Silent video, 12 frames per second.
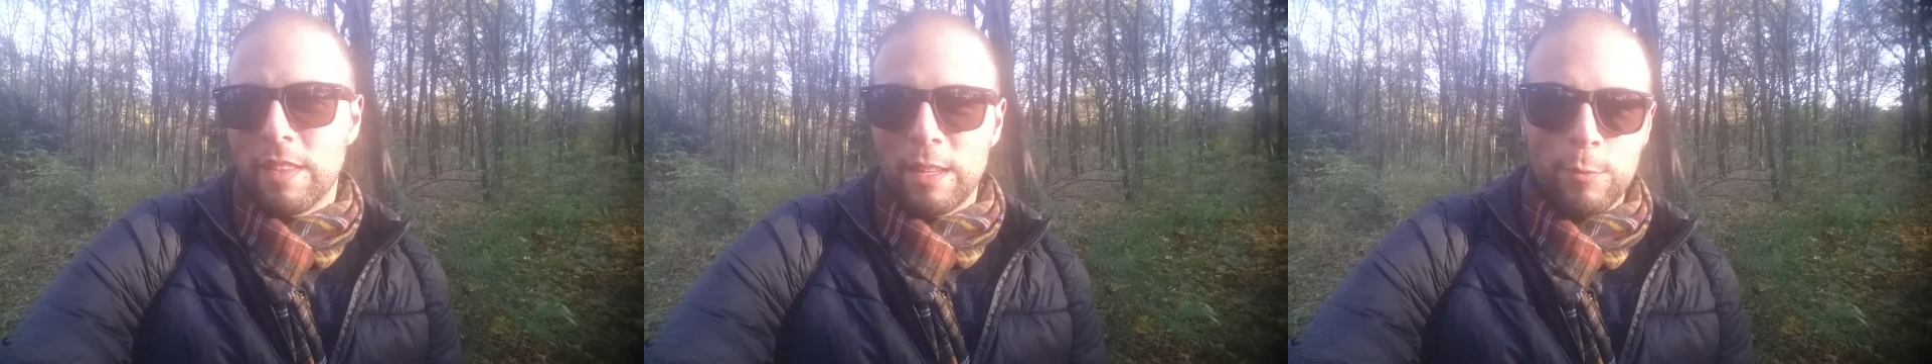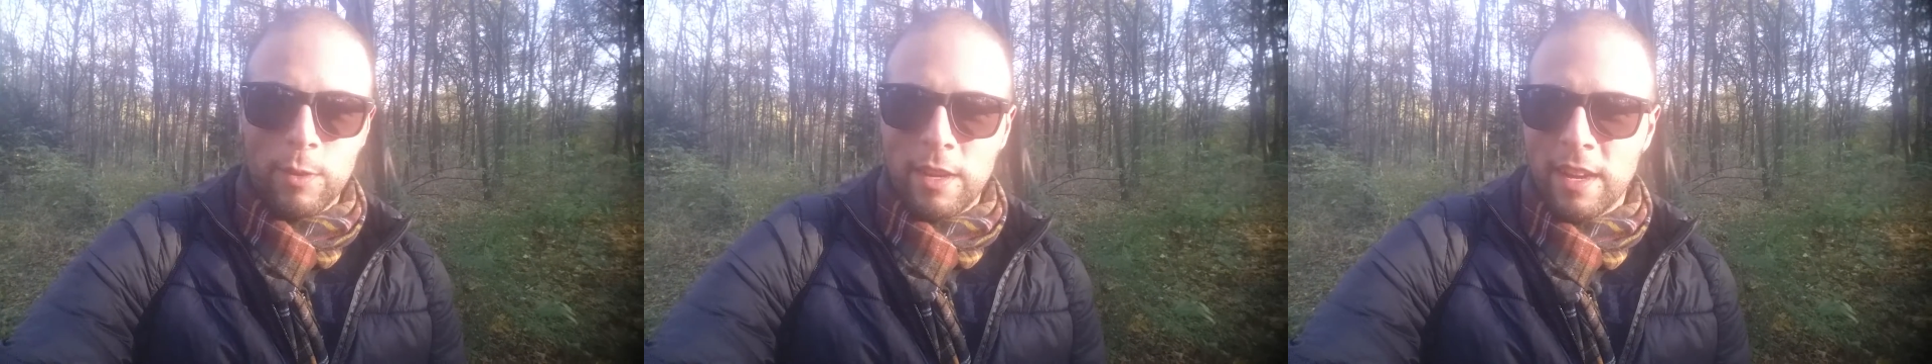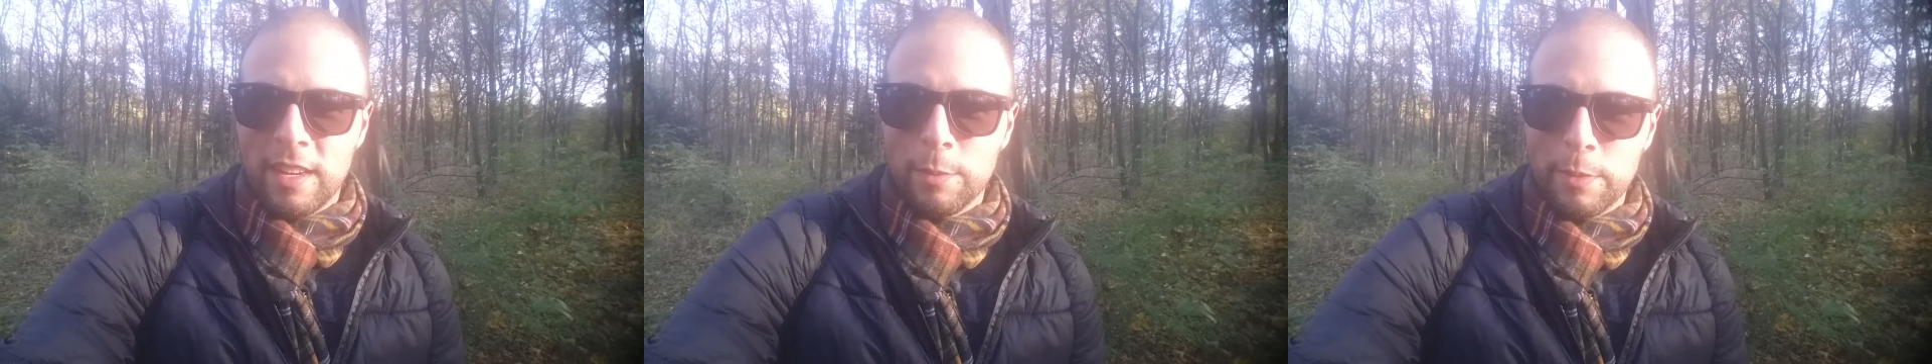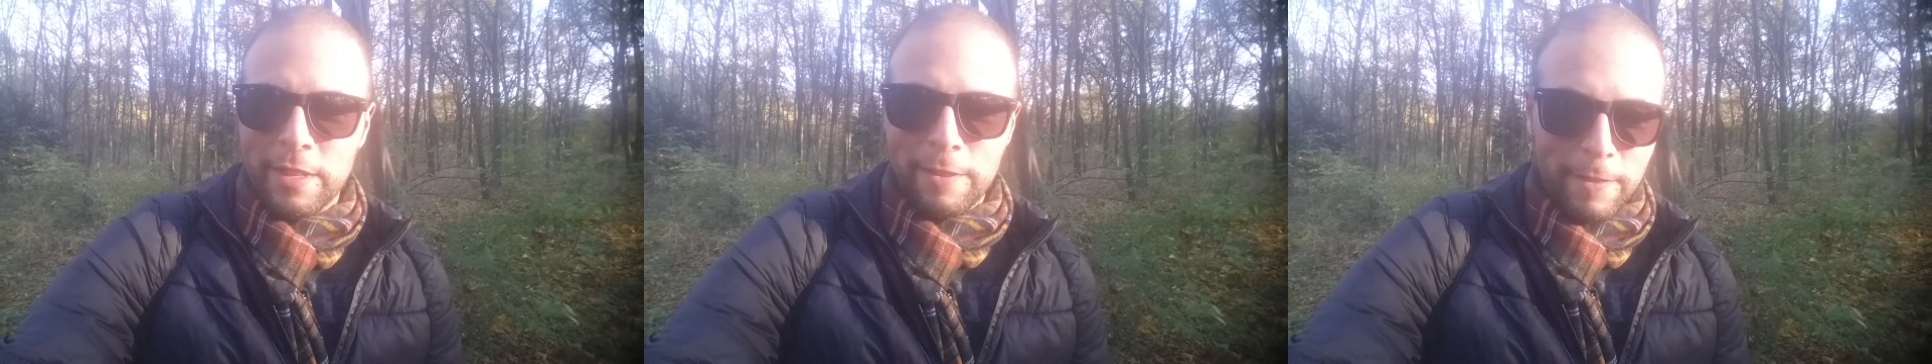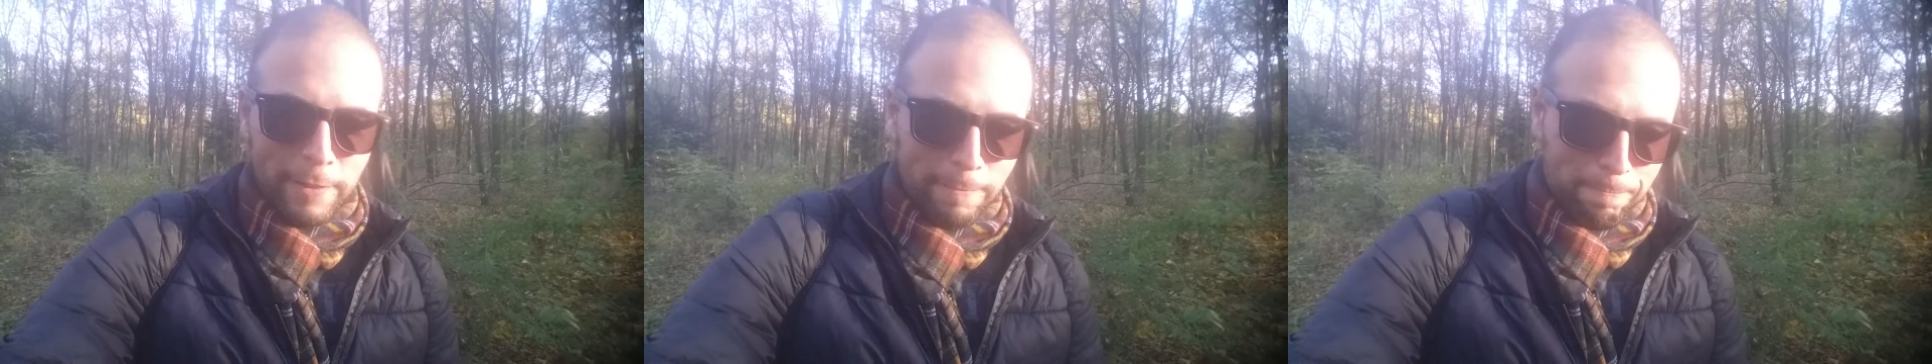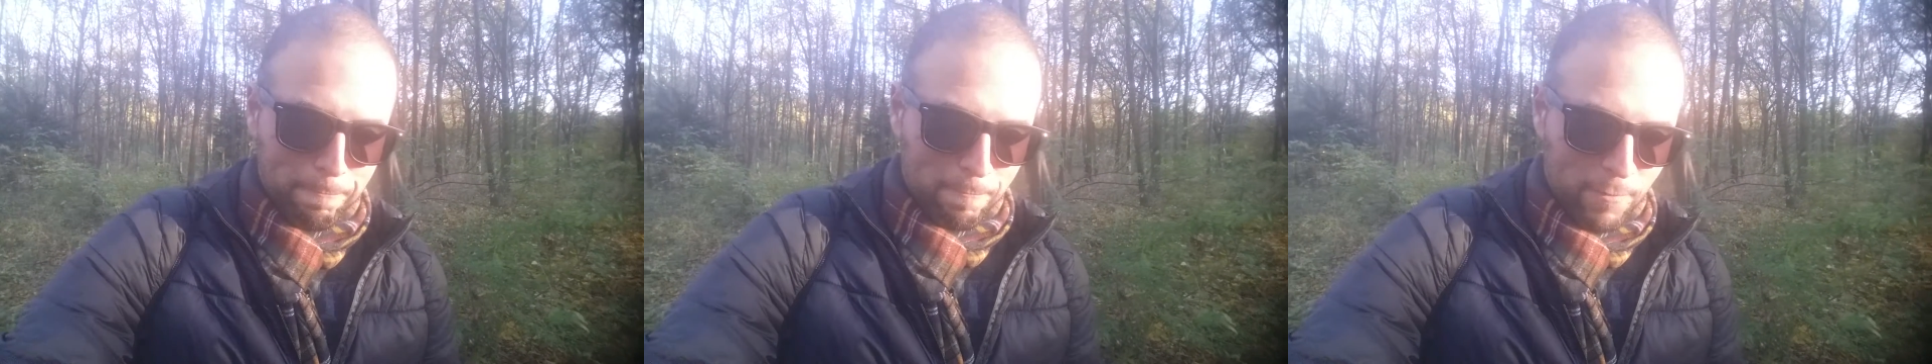things were not going to be different.